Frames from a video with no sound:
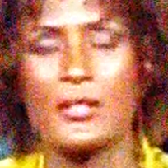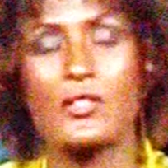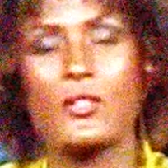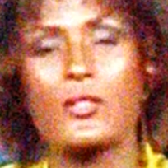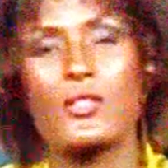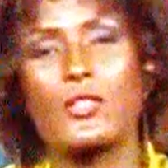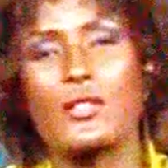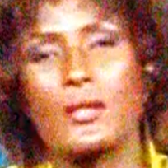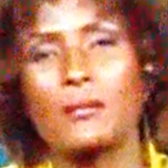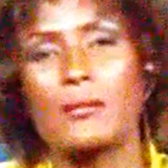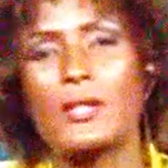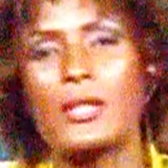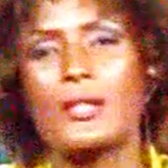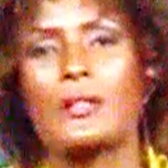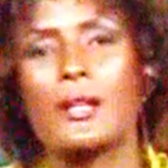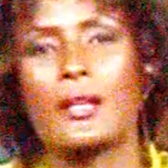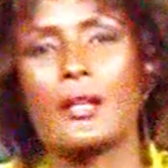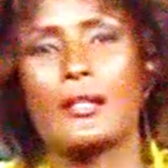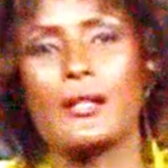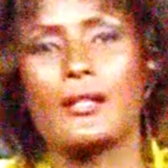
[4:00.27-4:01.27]
all, it's not
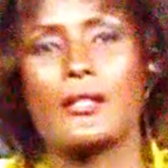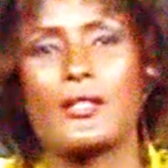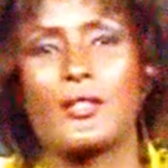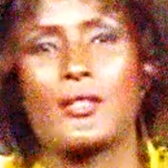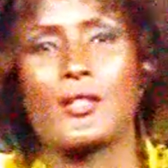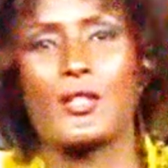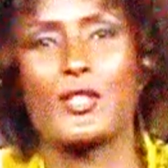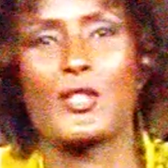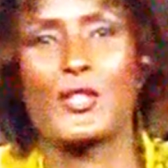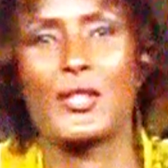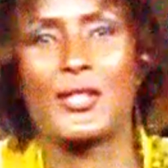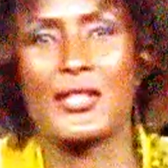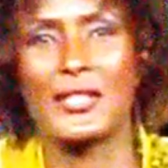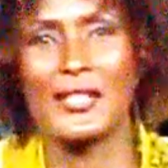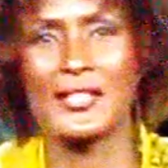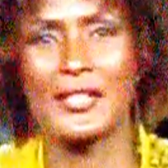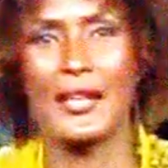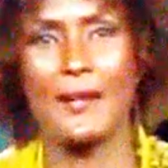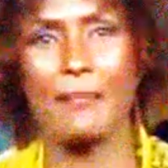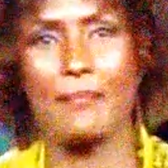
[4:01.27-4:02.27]
something that
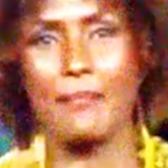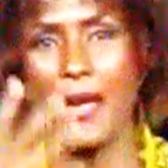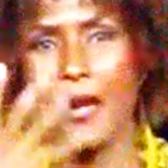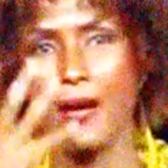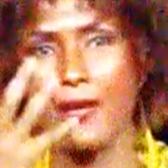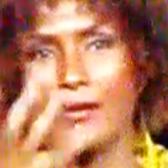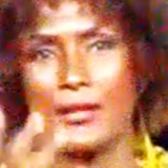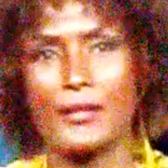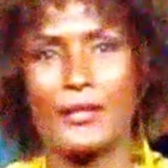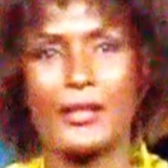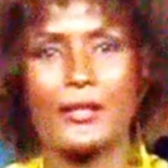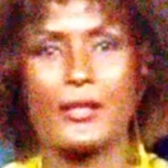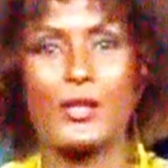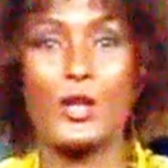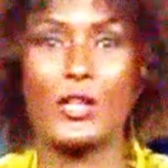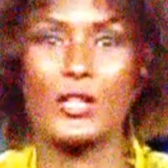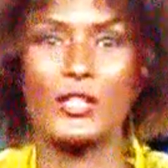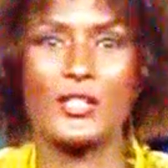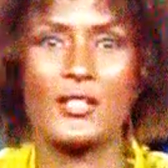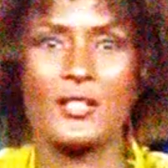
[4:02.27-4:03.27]
is apparent that
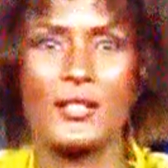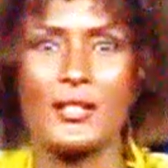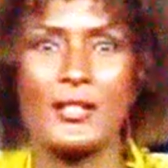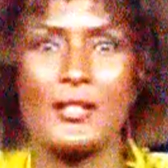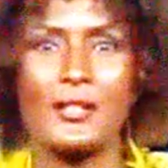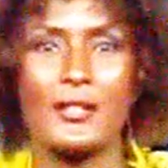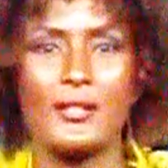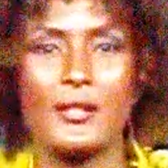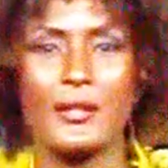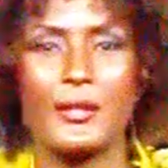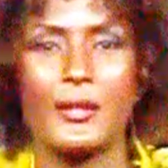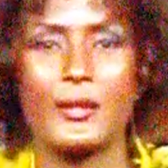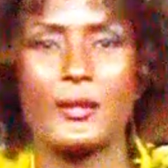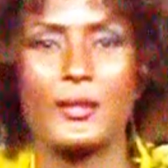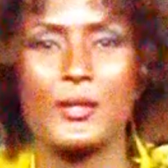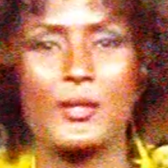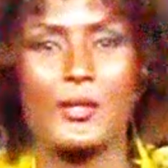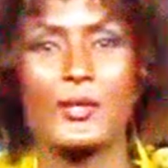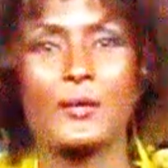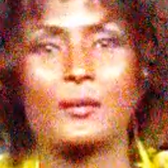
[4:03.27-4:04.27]
you can see.
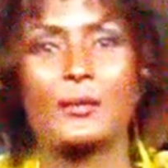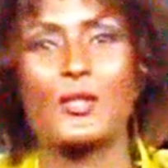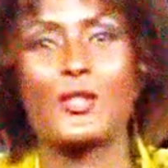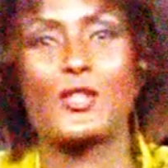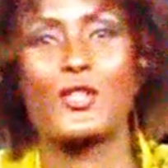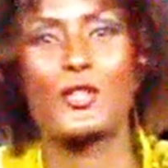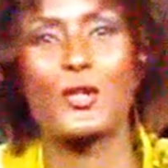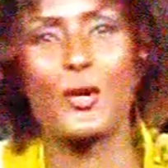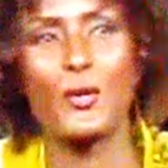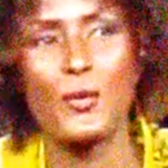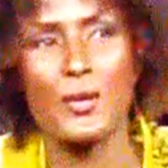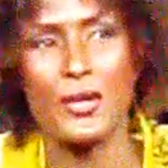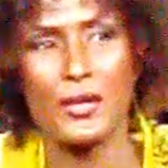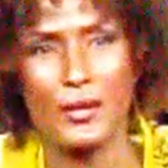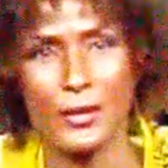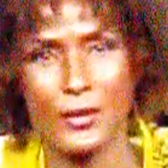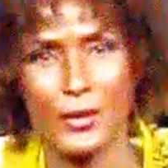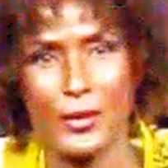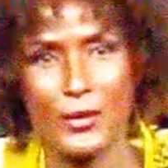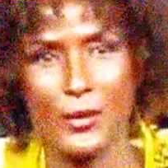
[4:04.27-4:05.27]
It's not something
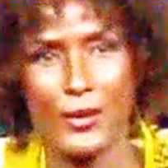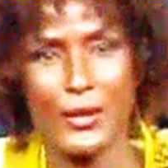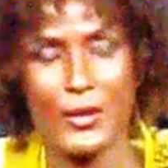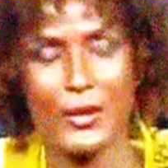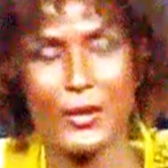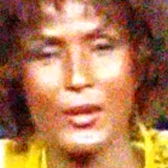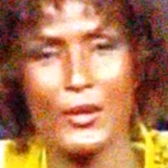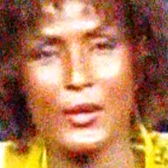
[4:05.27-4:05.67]
showing on your.